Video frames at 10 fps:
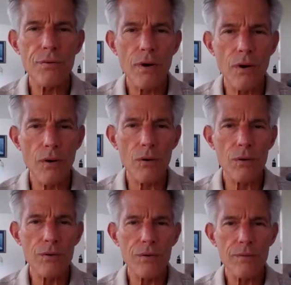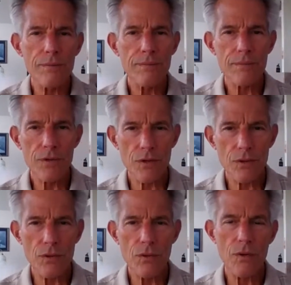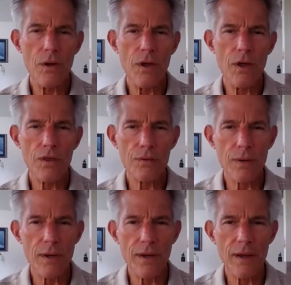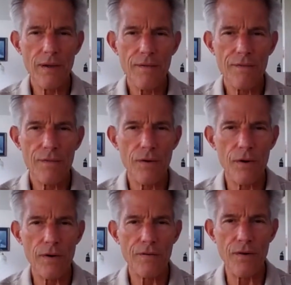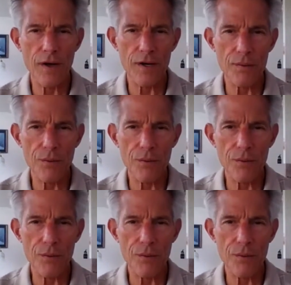hold, 2, 3, 4. Final